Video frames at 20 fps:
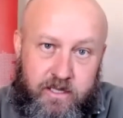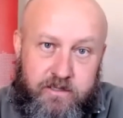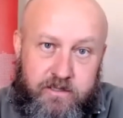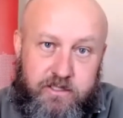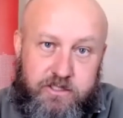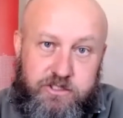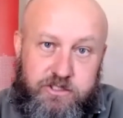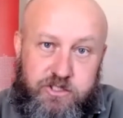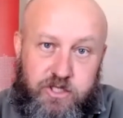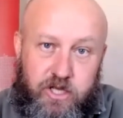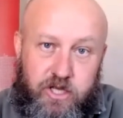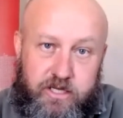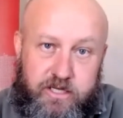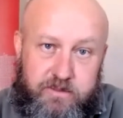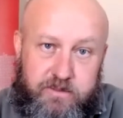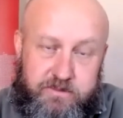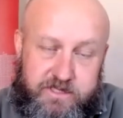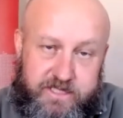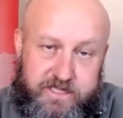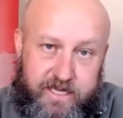the
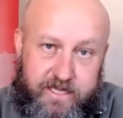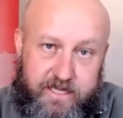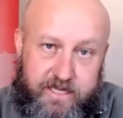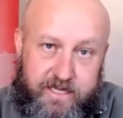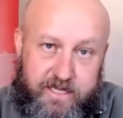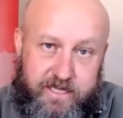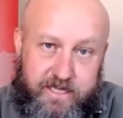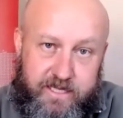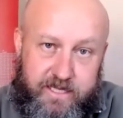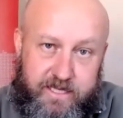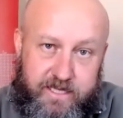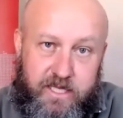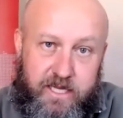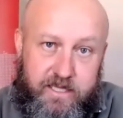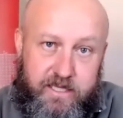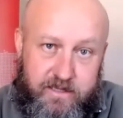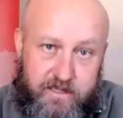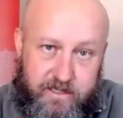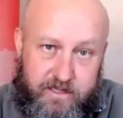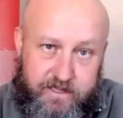circumstances
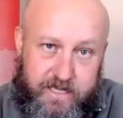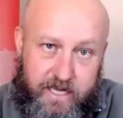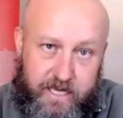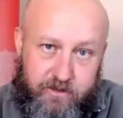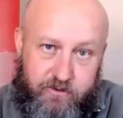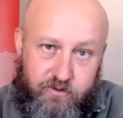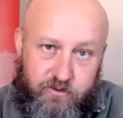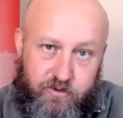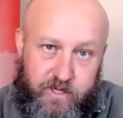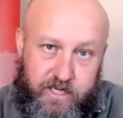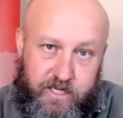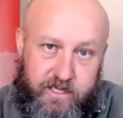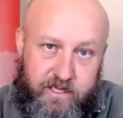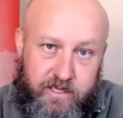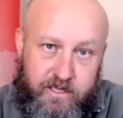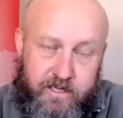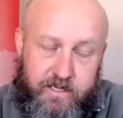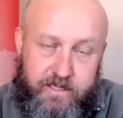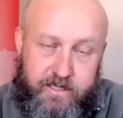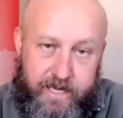within the country
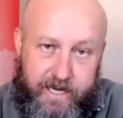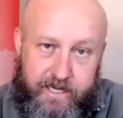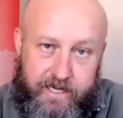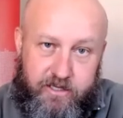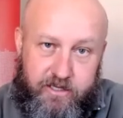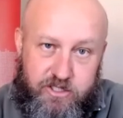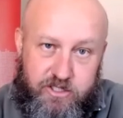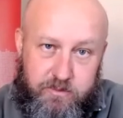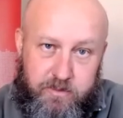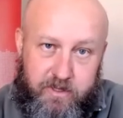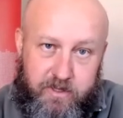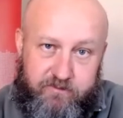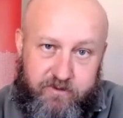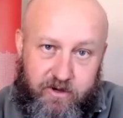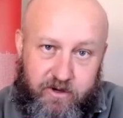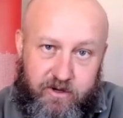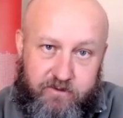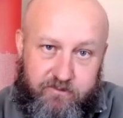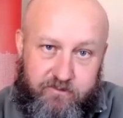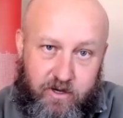needed to be
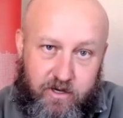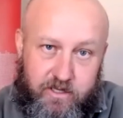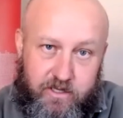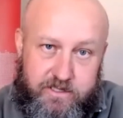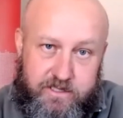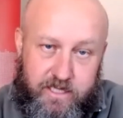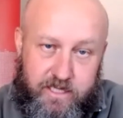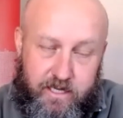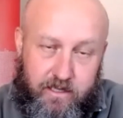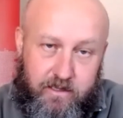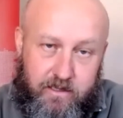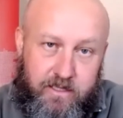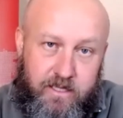very volatile.